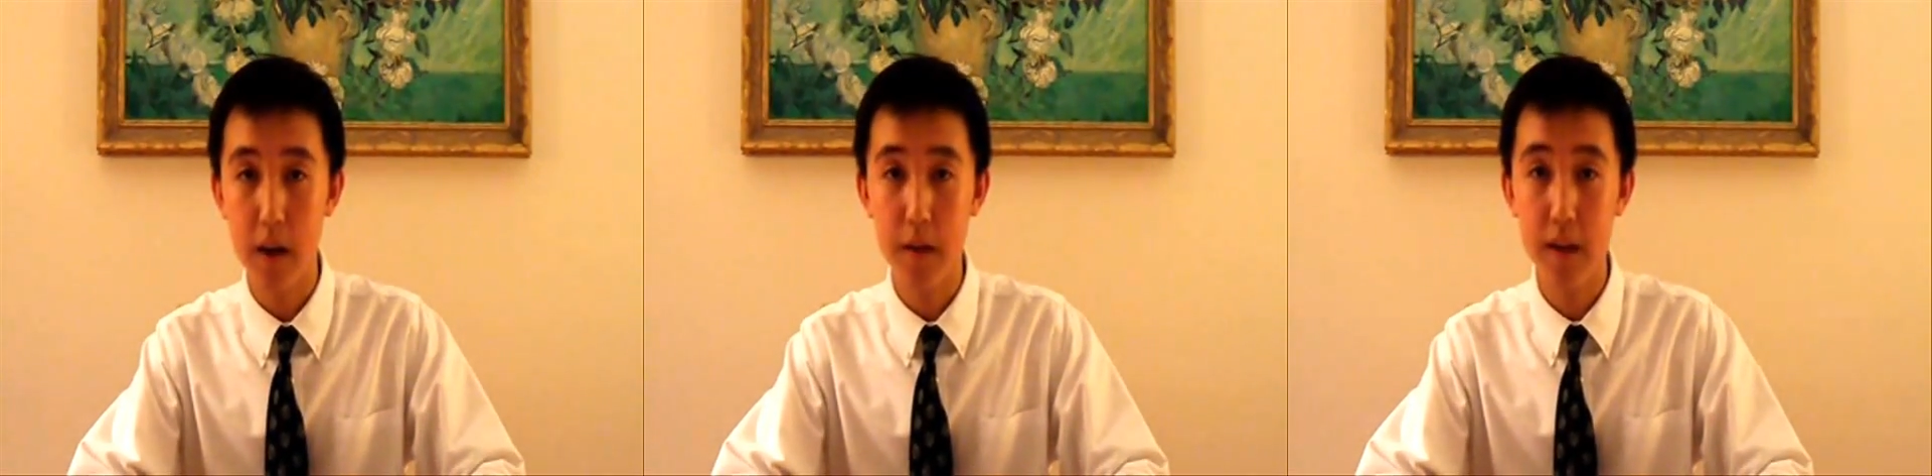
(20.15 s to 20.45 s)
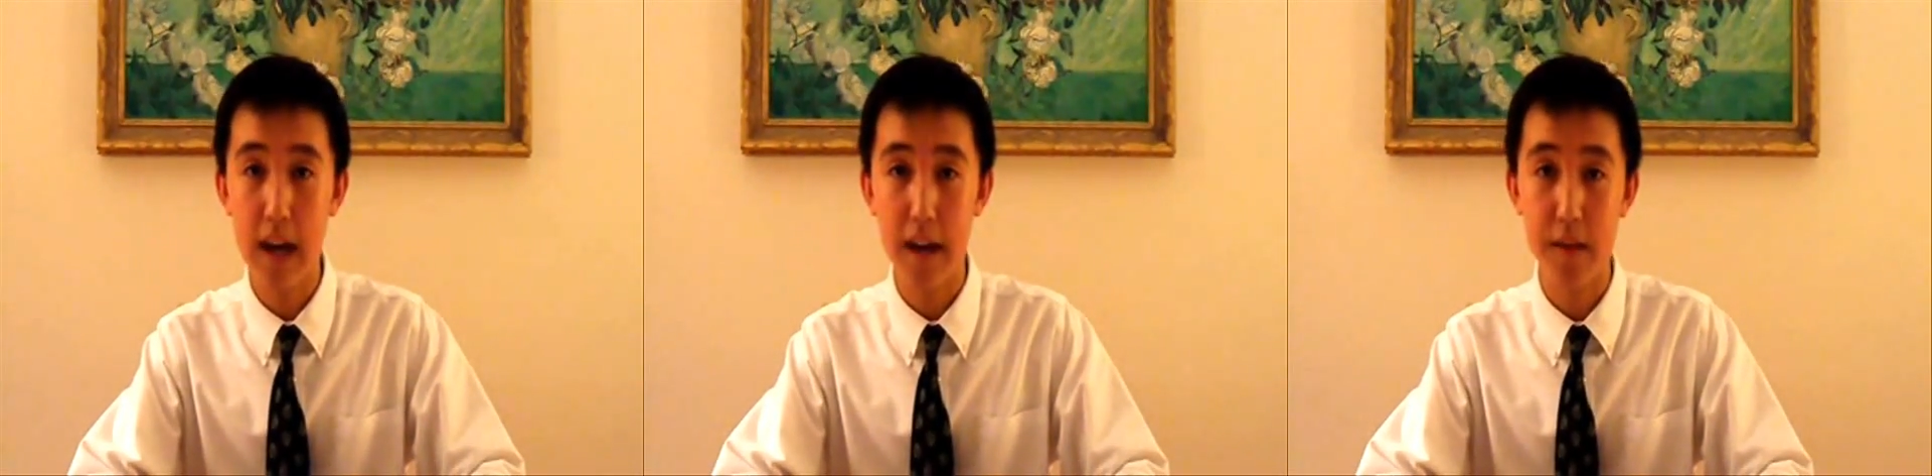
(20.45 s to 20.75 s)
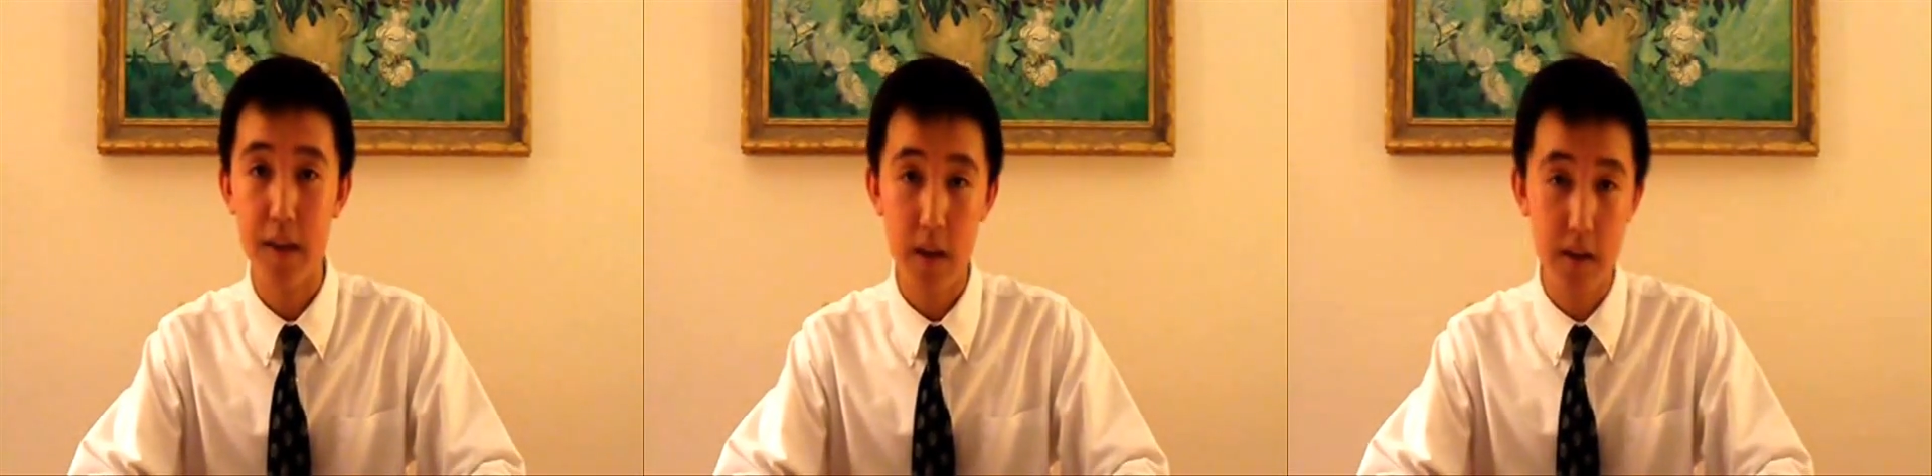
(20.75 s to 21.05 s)
of a healthy
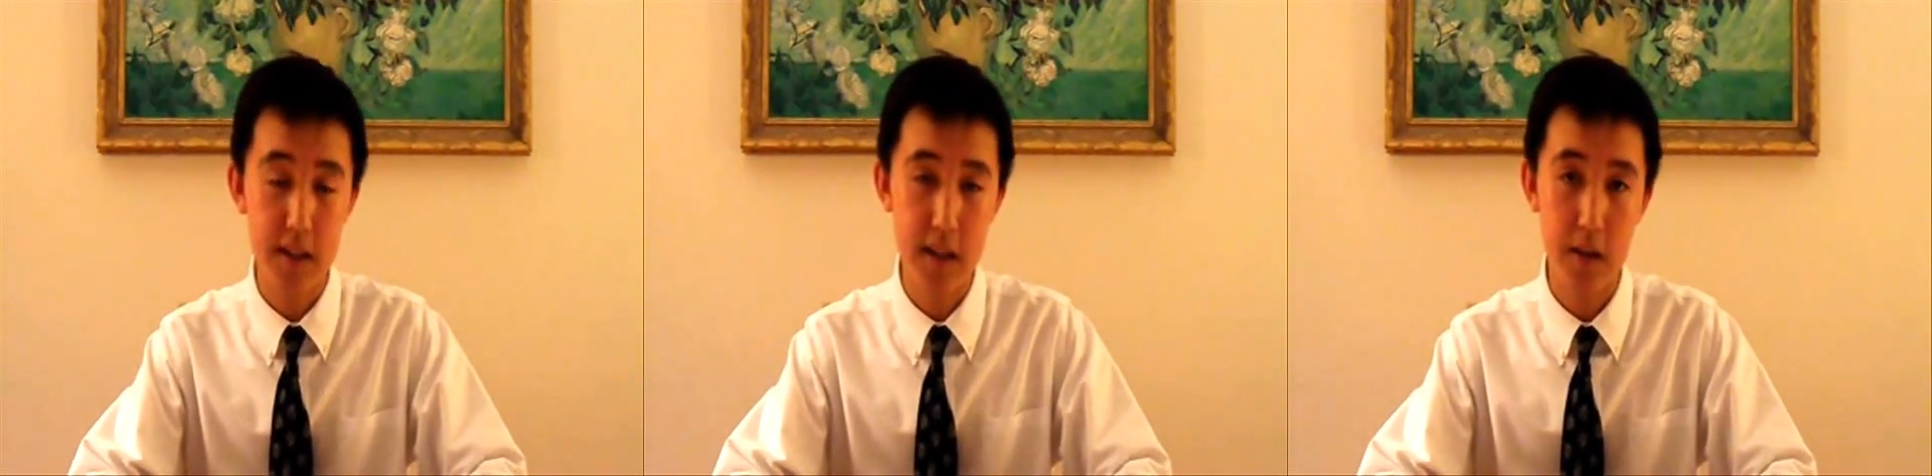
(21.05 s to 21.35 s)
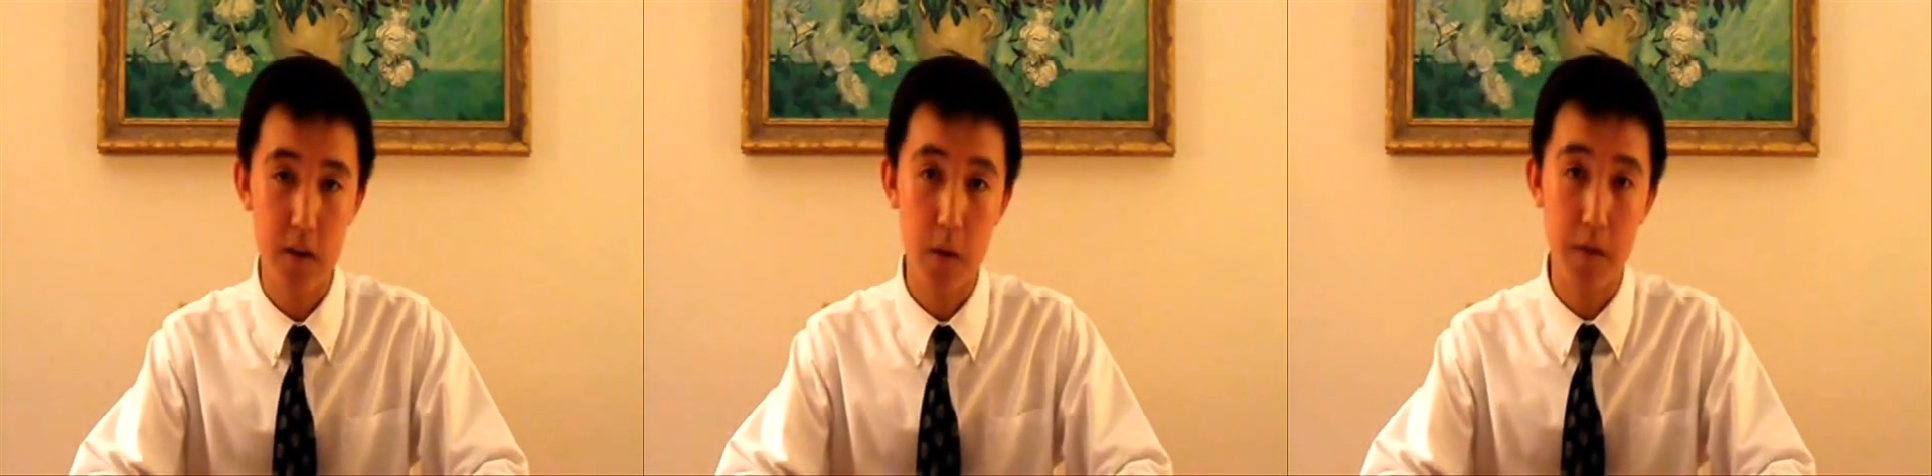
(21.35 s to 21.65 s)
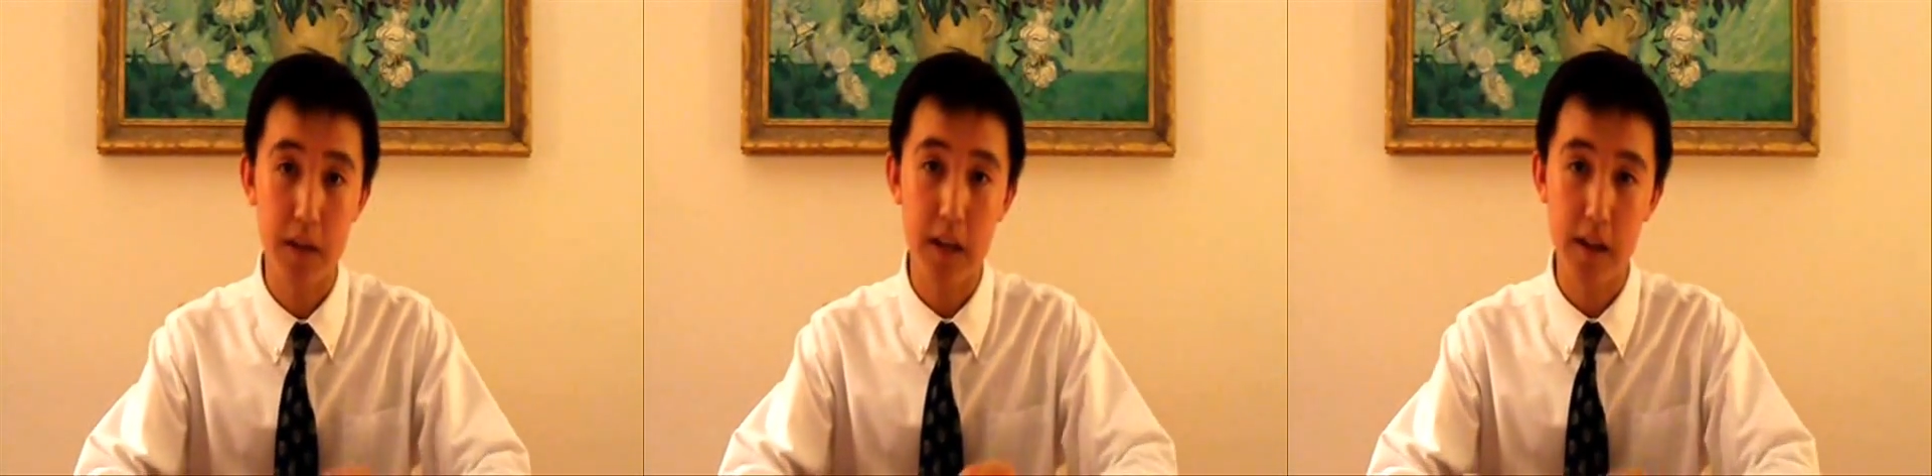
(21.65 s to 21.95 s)
athlete on the standard
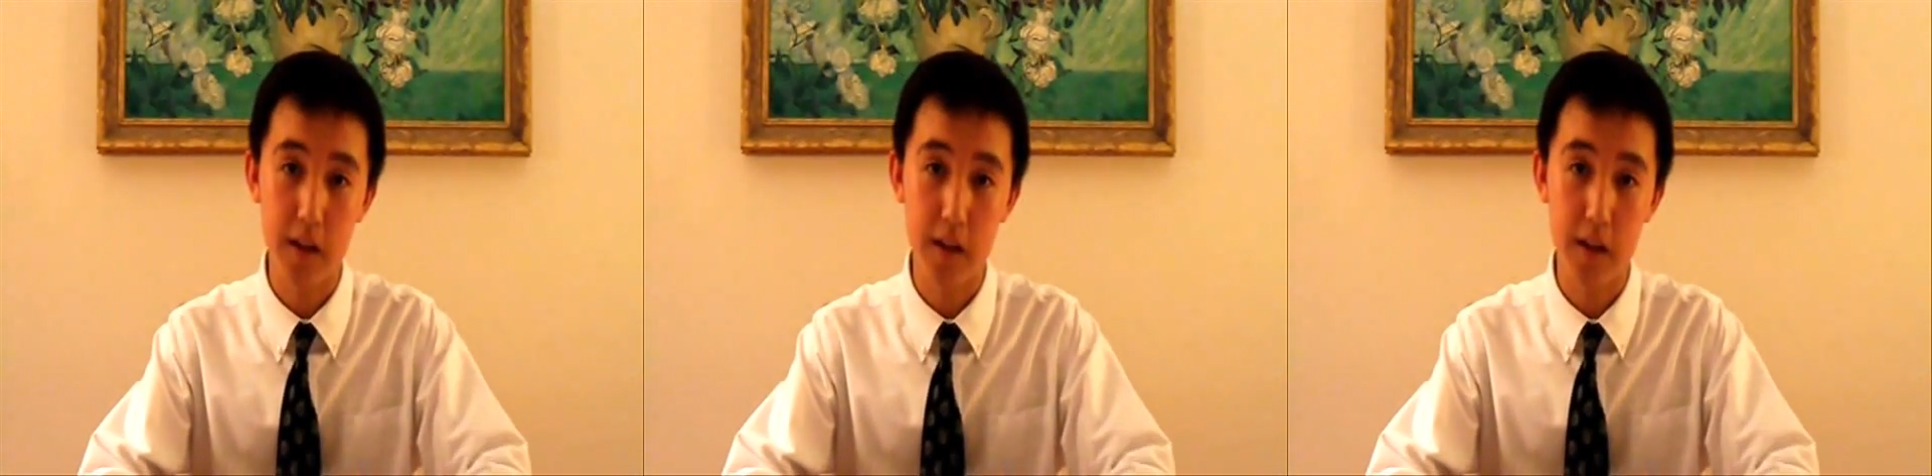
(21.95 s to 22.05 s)
12-lead